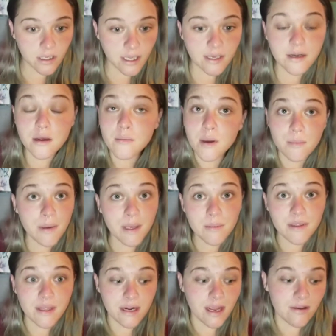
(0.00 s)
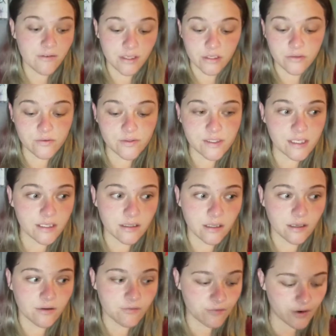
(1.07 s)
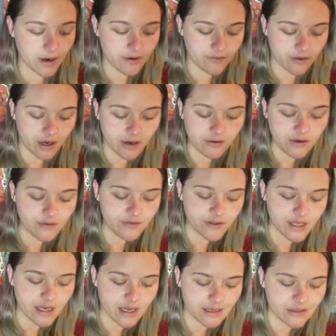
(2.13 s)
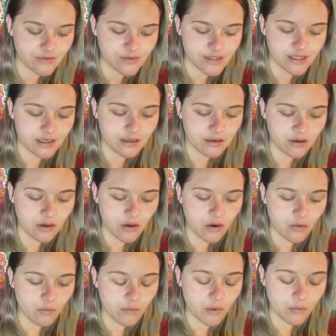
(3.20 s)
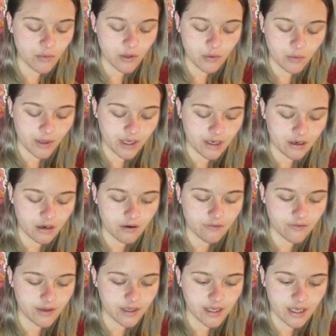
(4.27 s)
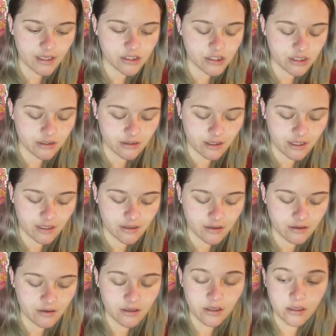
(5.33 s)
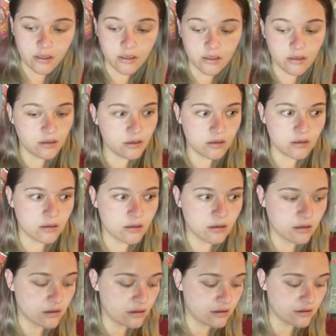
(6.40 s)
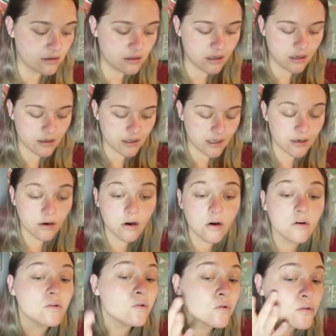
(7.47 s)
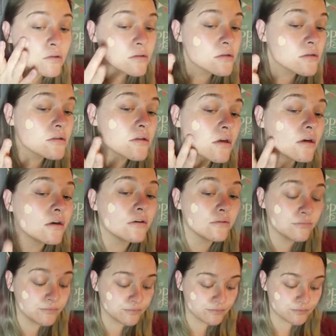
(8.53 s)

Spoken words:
And now my baby that I haven't used in like forever. I don't even think I used it when we went on vacation. Like, not at all. So,